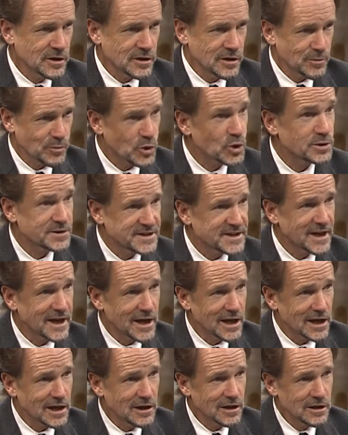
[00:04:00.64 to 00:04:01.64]
per
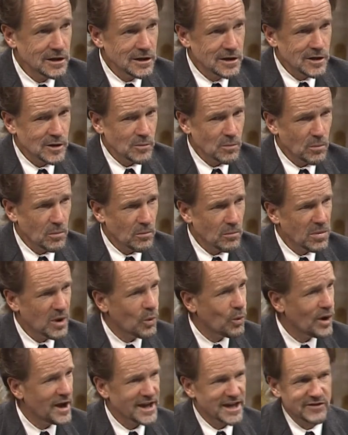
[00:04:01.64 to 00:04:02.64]
se, but
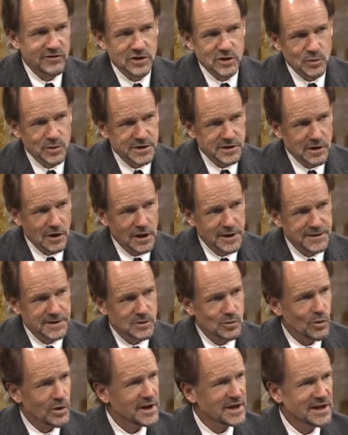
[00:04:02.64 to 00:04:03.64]
why give it to
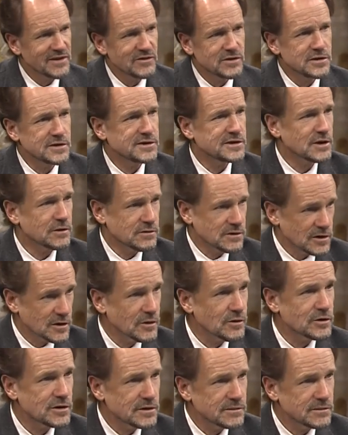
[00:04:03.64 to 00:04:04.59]
Wisconsin? Why give it to South Dakota?